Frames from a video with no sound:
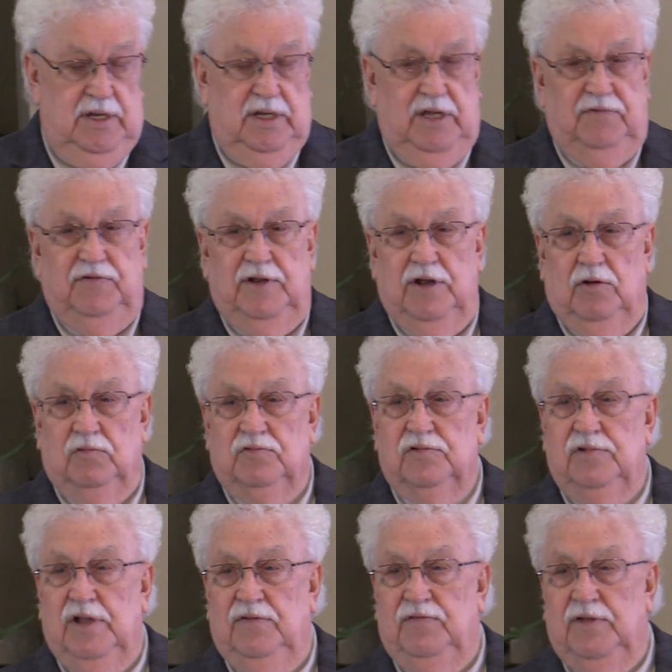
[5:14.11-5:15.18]
if you don't,
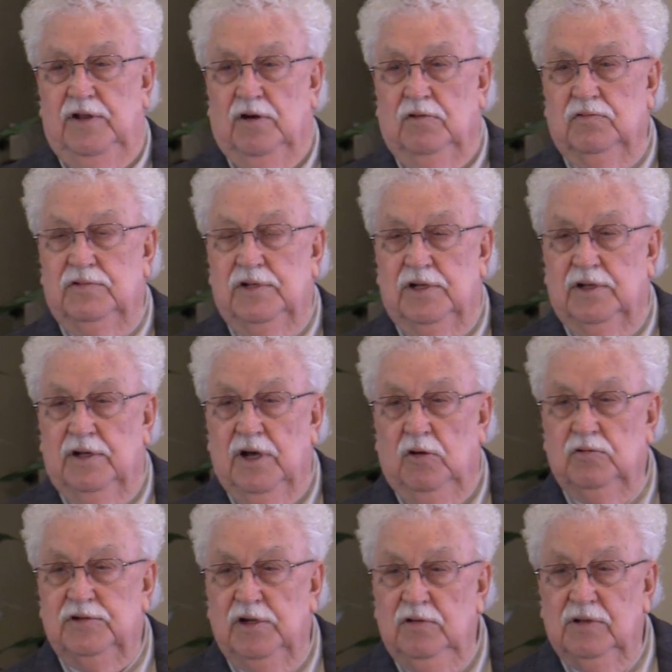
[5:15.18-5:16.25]
if you don't uh,
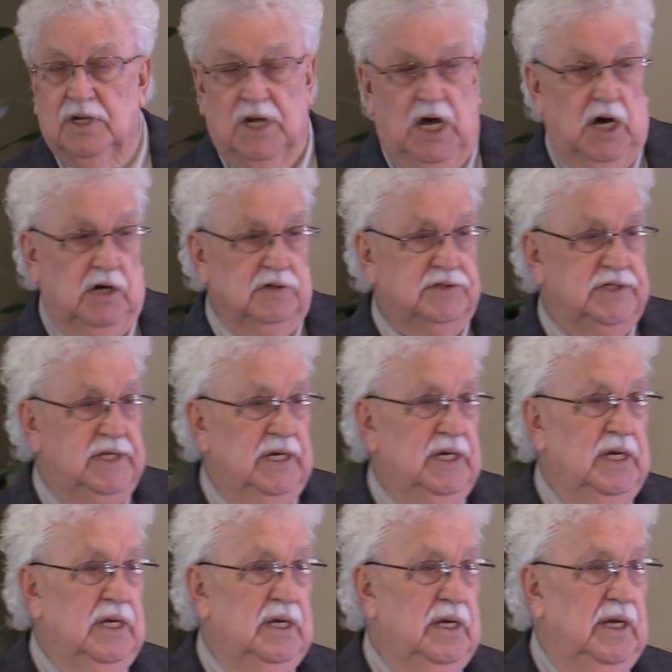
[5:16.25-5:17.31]
go to the lost,
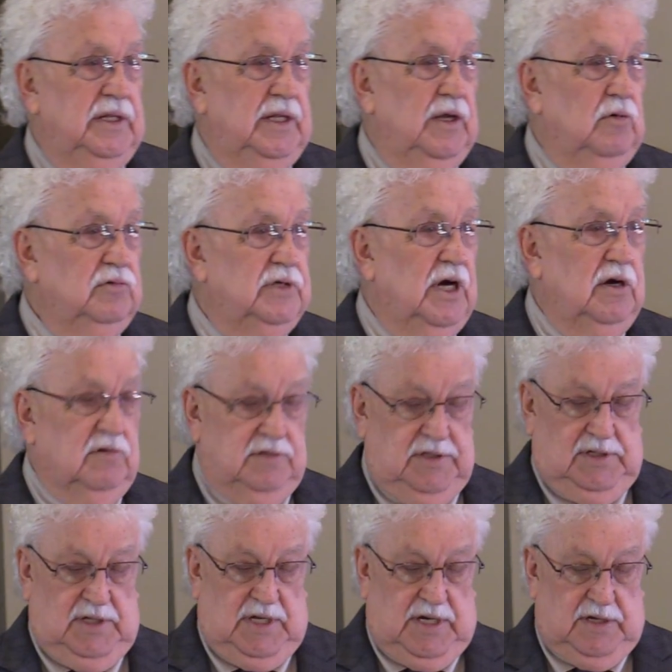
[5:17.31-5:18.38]
and you don't talk to
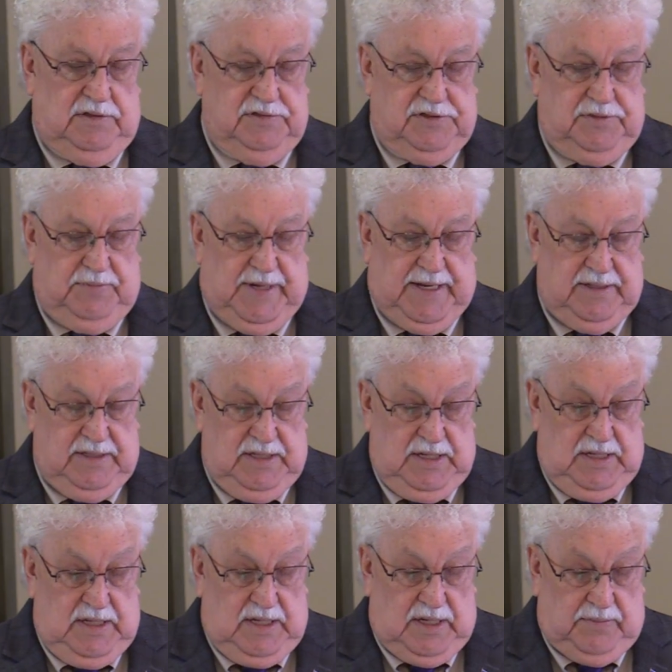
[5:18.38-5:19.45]
the lost about,
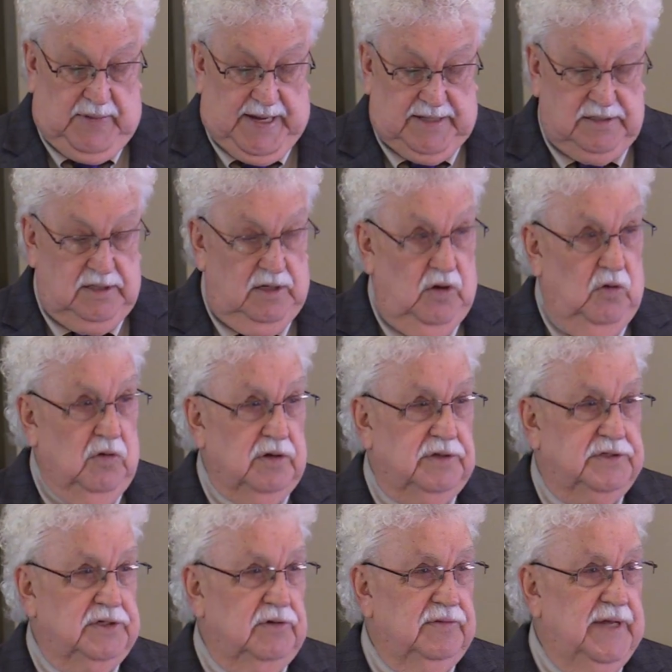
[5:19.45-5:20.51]
about the Lord.
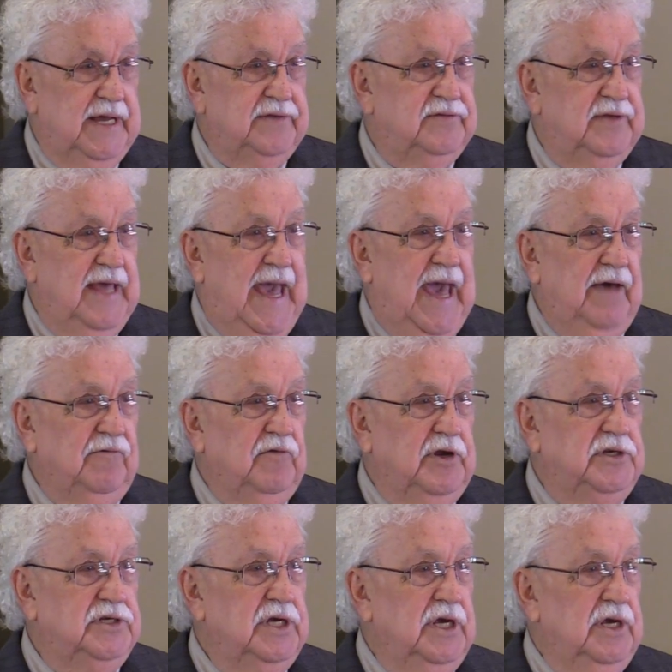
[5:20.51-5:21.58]
So that's the
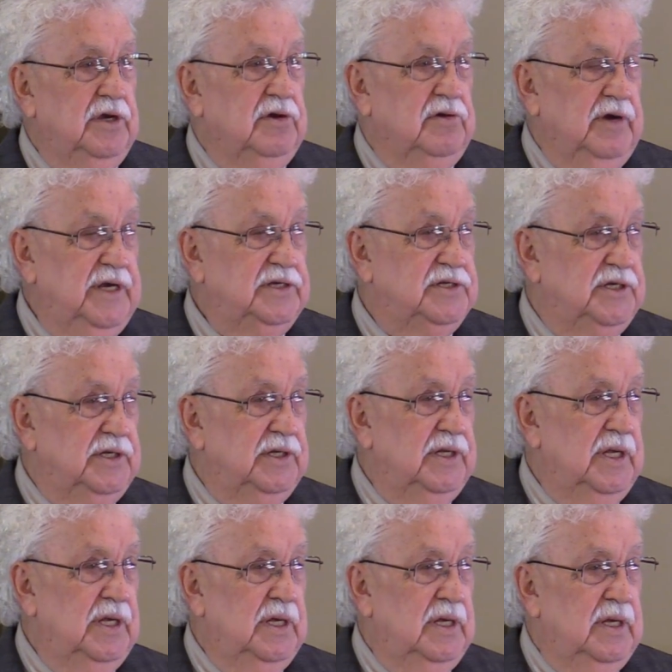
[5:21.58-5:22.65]
average
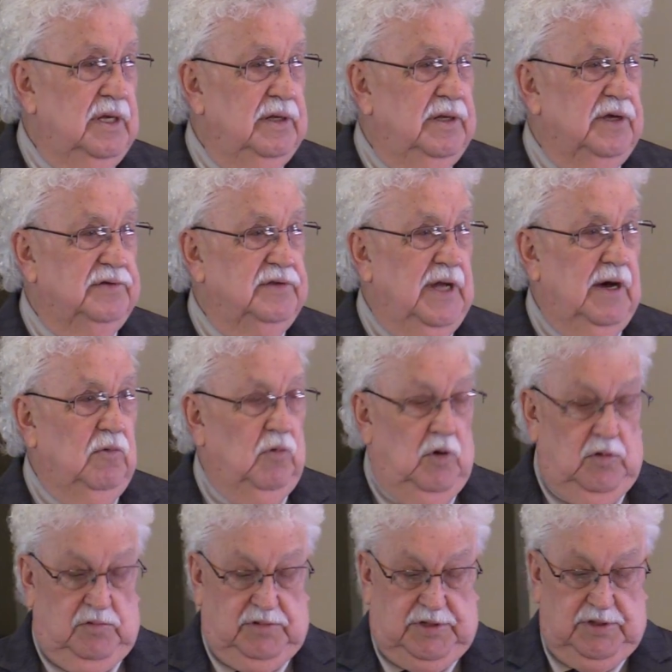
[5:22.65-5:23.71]
Christian does not
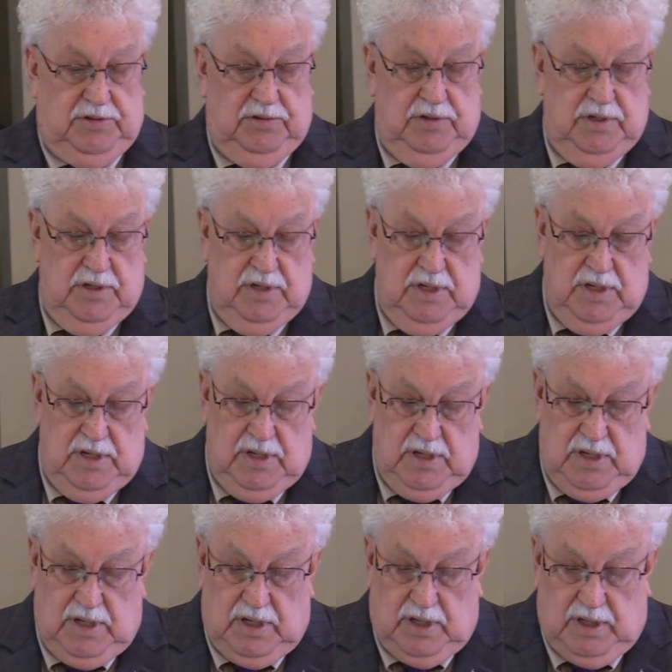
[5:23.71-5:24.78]
want to
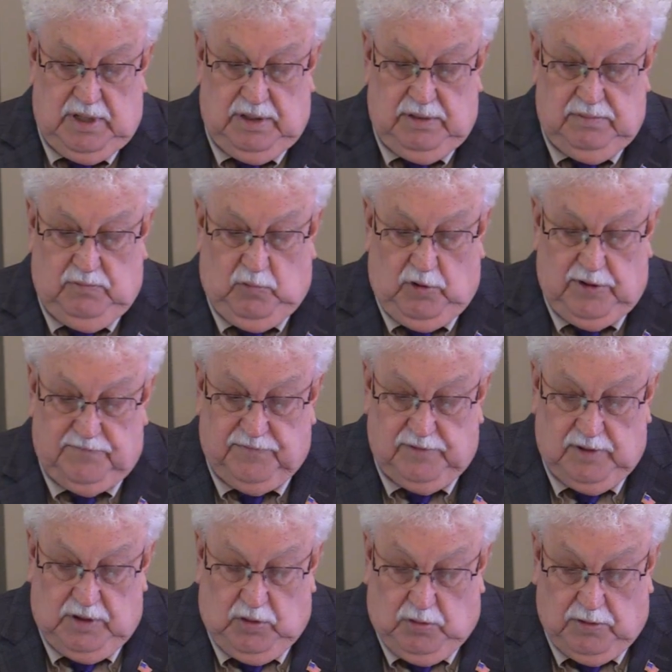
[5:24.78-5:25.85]
uh, work for
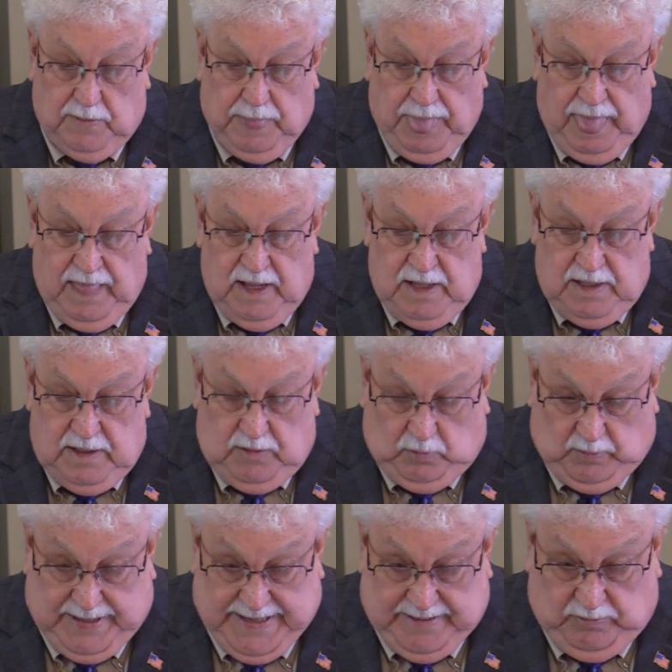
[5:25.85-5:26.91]
the Lord.
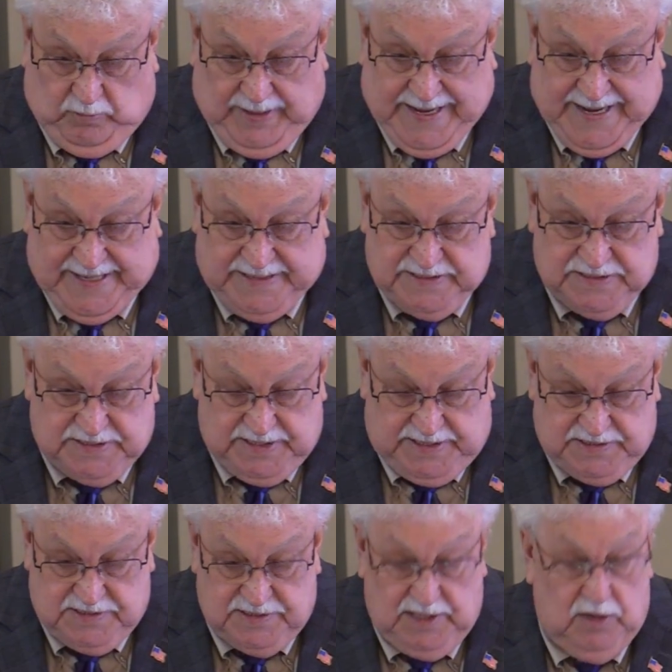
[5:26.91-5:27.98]
Why, why is
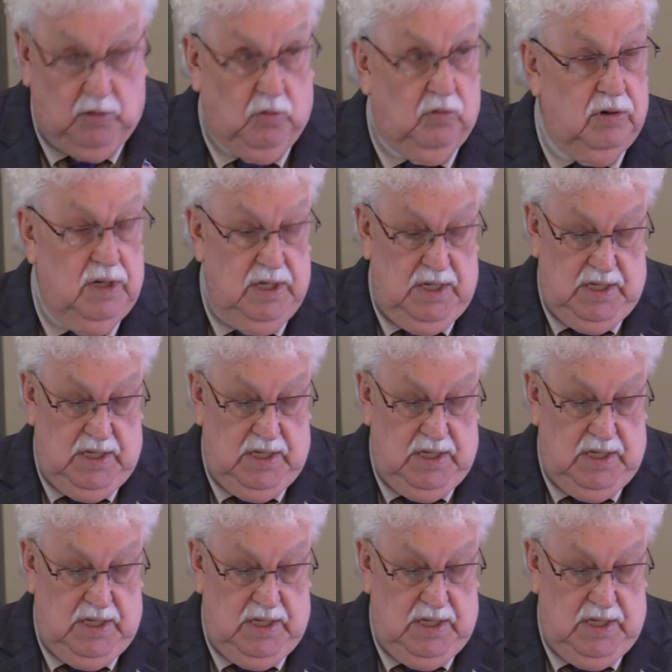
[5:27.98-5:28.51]
this so?